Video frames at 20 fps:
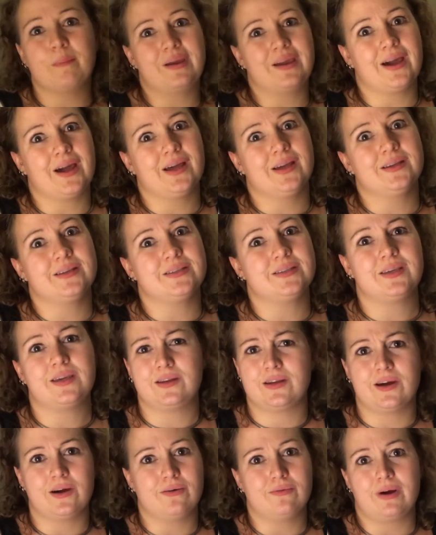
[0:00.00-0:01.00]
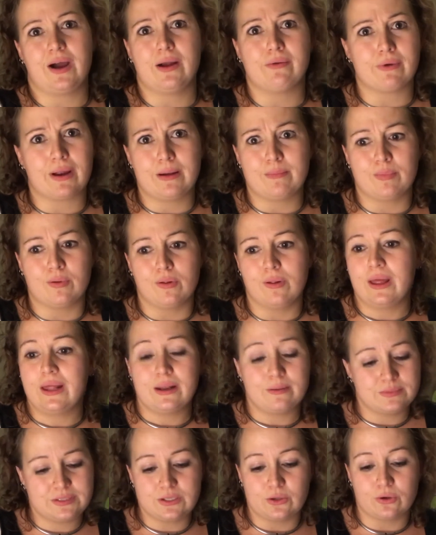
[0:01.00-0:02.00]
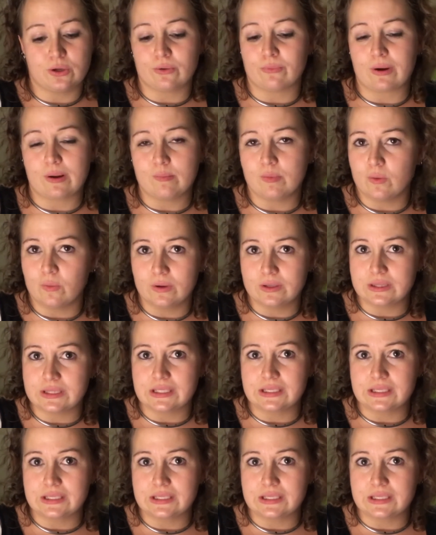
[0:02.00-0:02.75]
because, you know, I ramble and I'm still going to ramble with